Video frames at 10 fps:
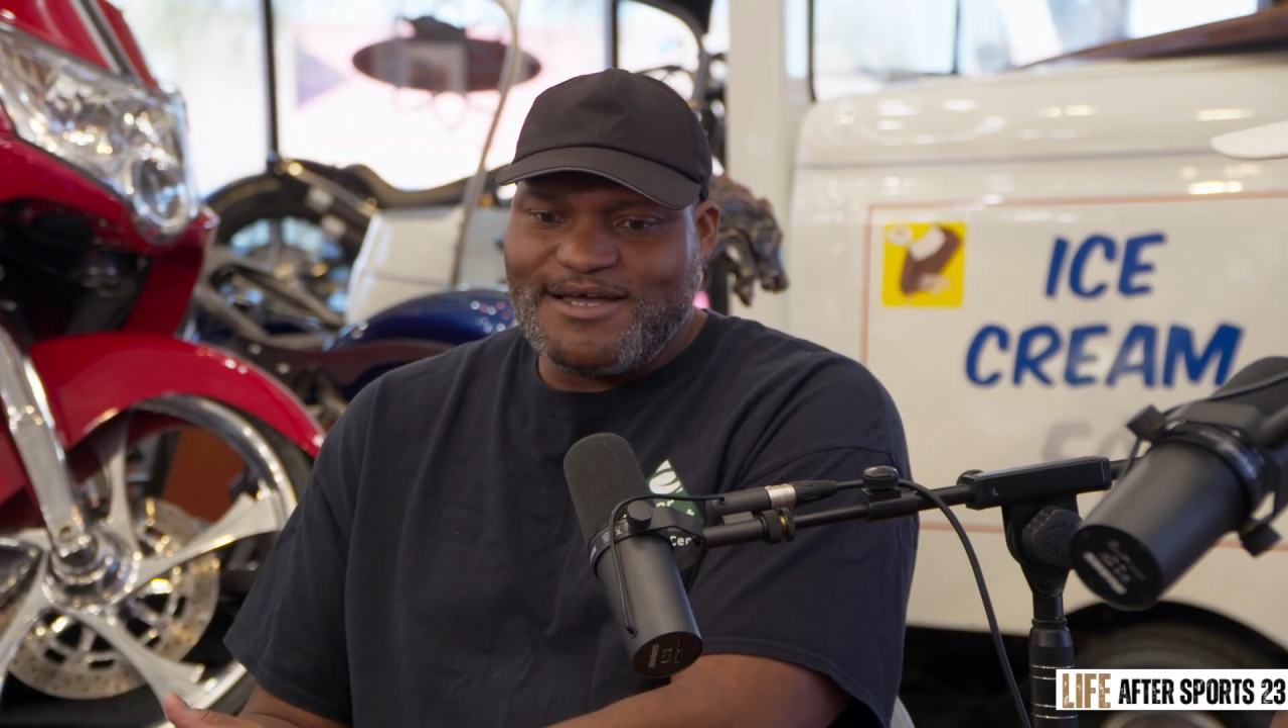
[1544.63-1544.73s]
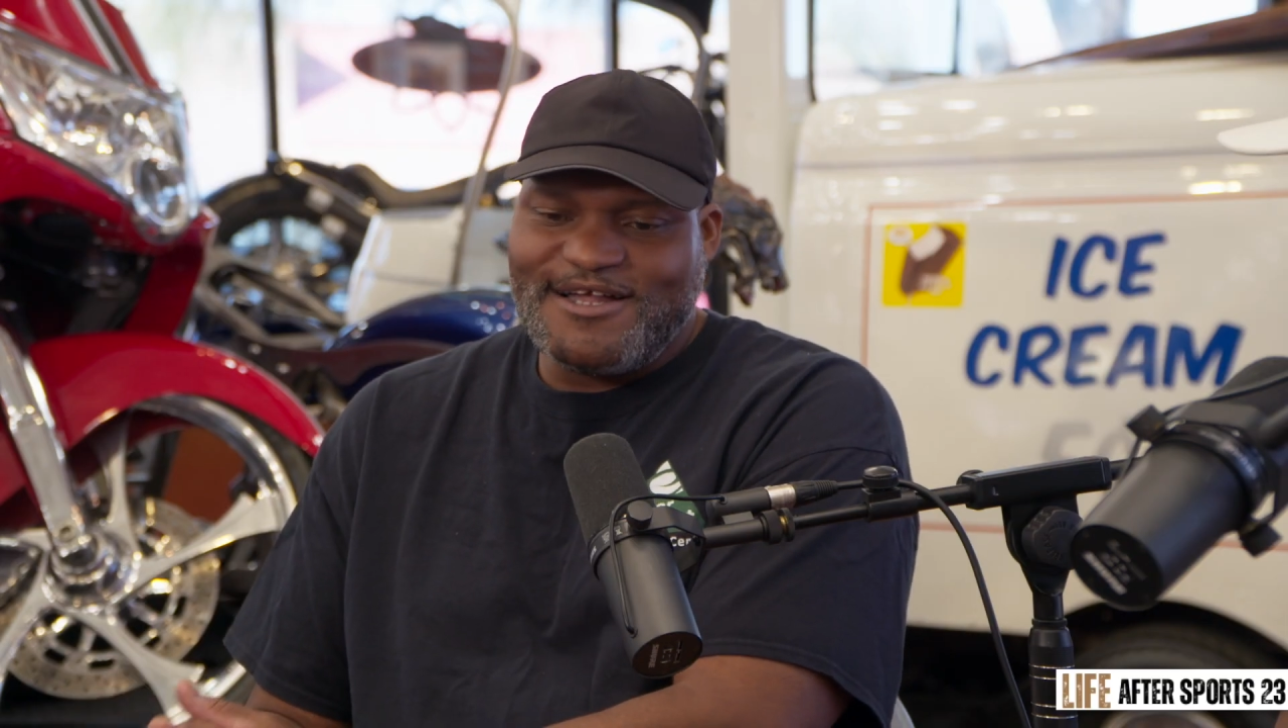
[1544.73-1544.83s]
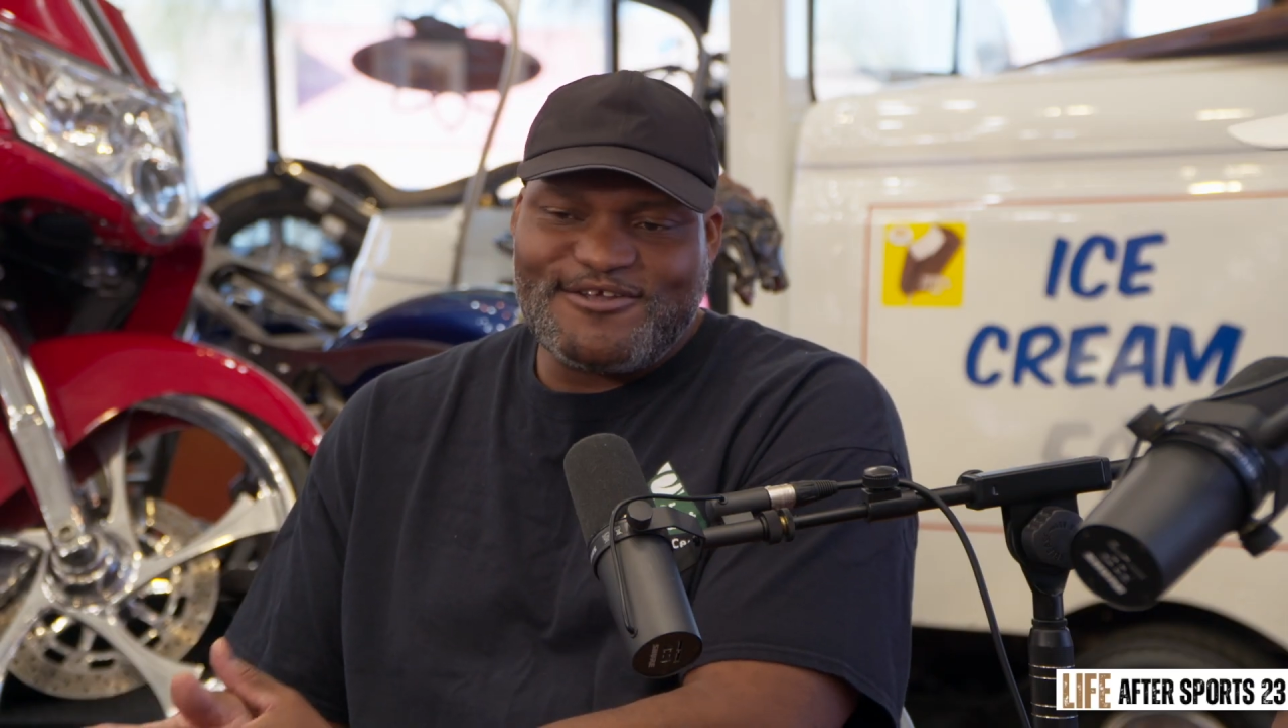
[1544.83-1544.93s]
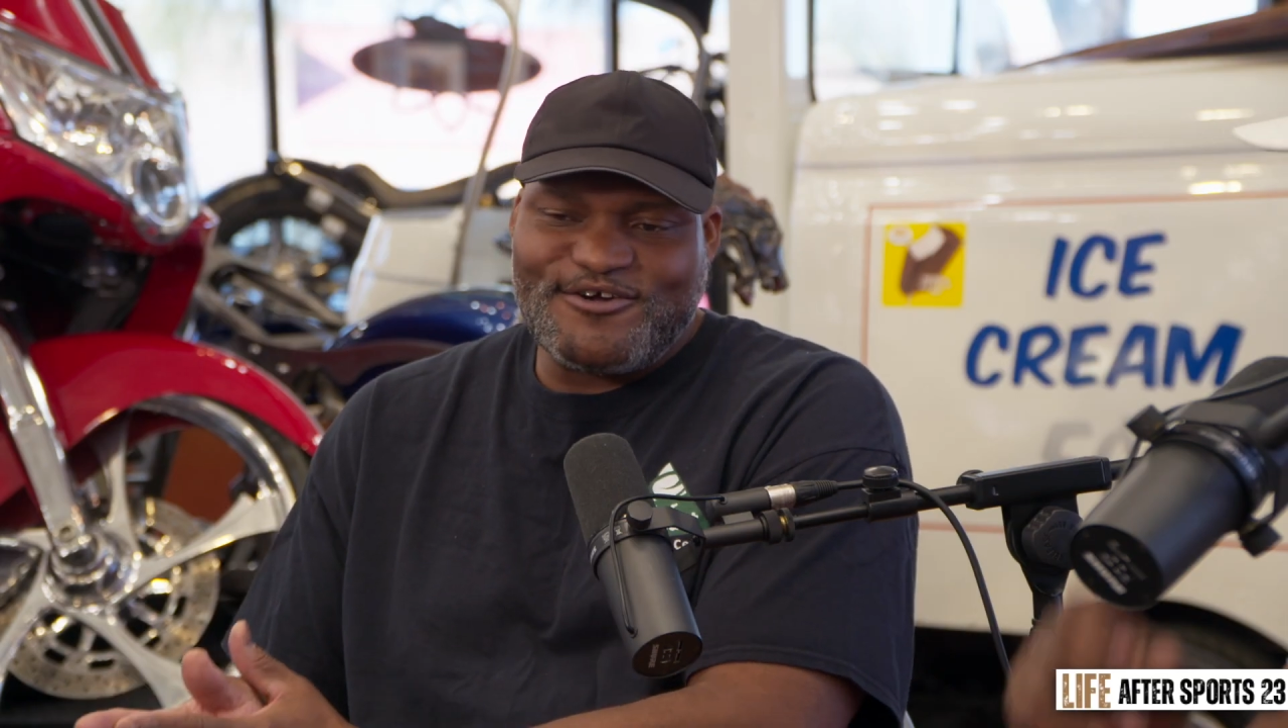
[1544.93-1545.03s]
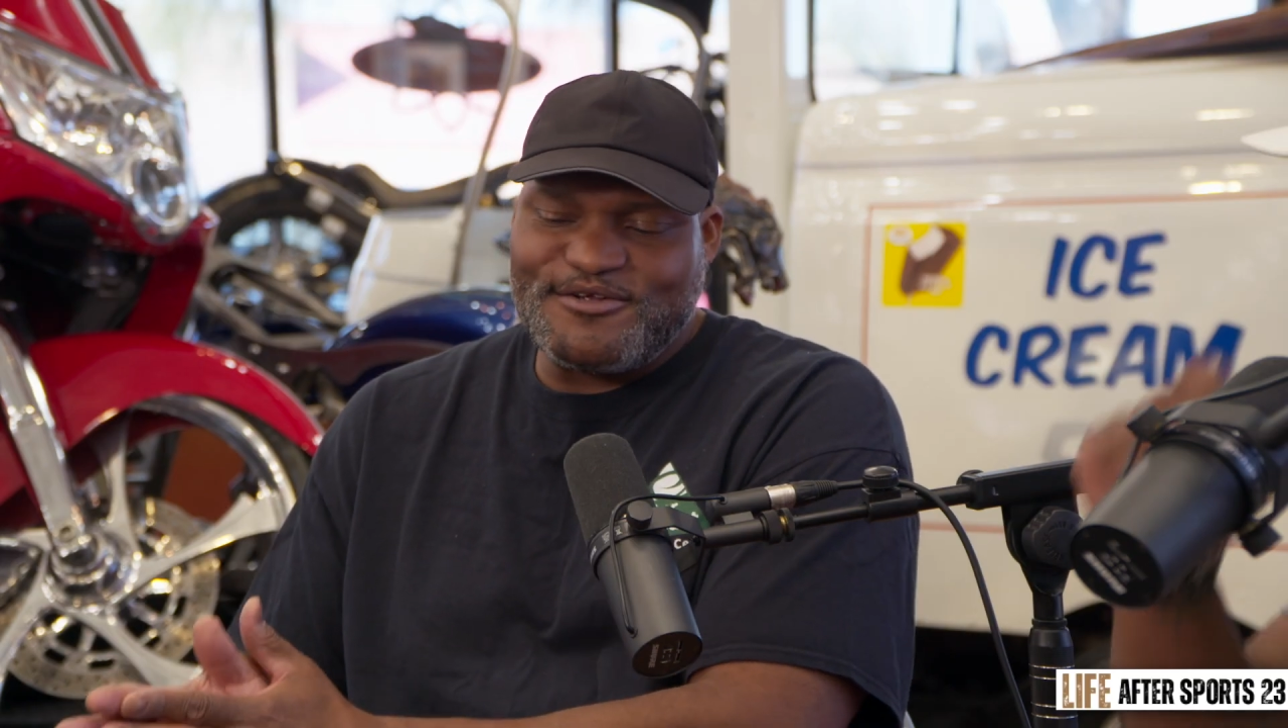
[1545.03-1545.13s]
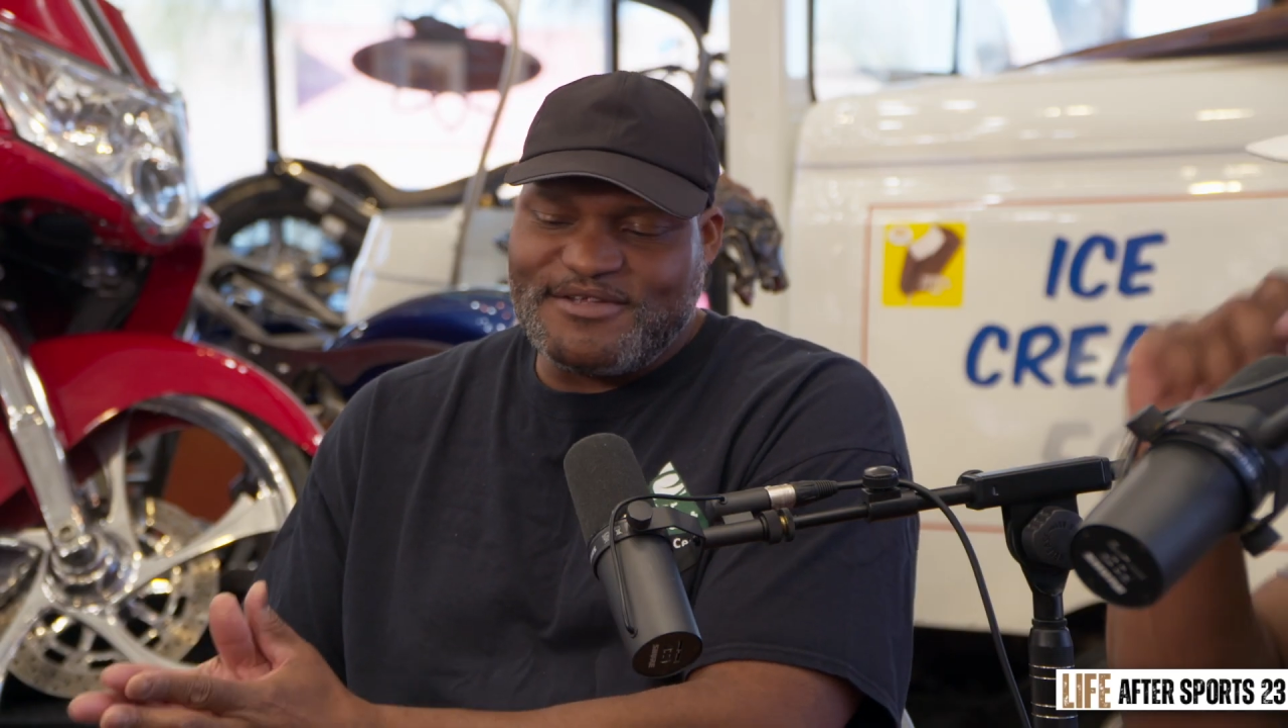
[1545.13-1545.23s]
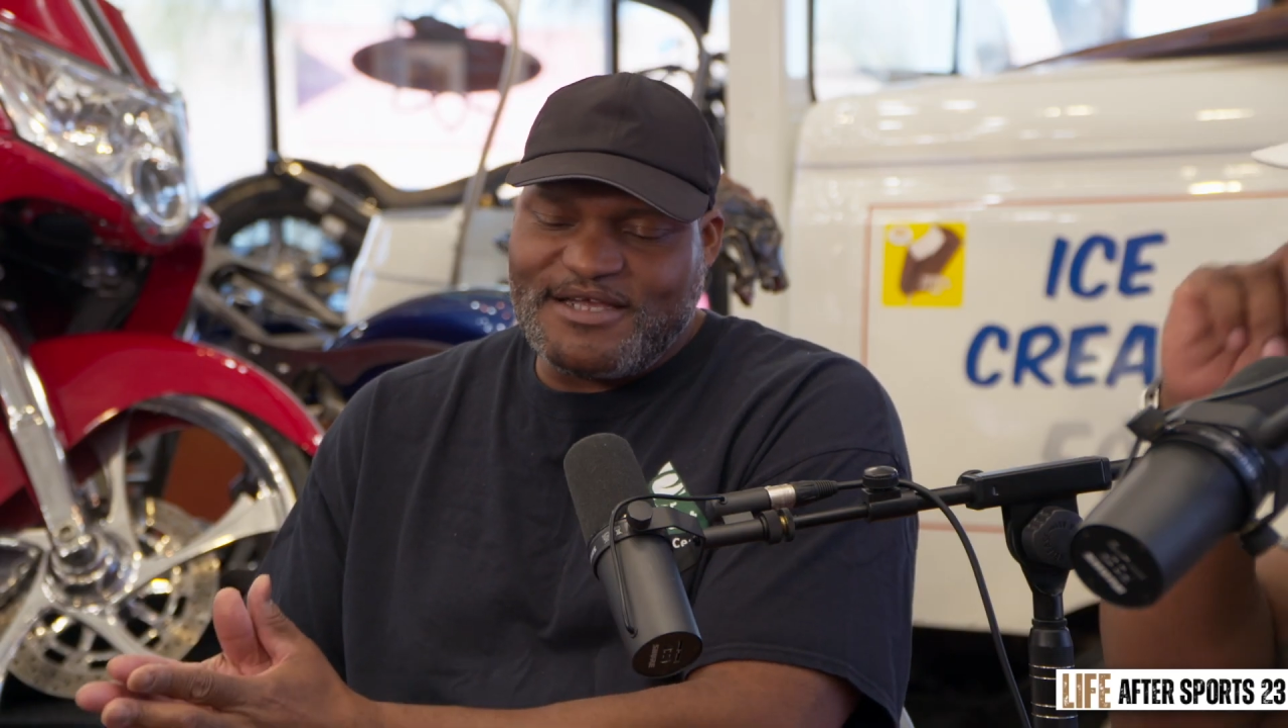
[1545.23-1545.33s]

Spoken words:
I learned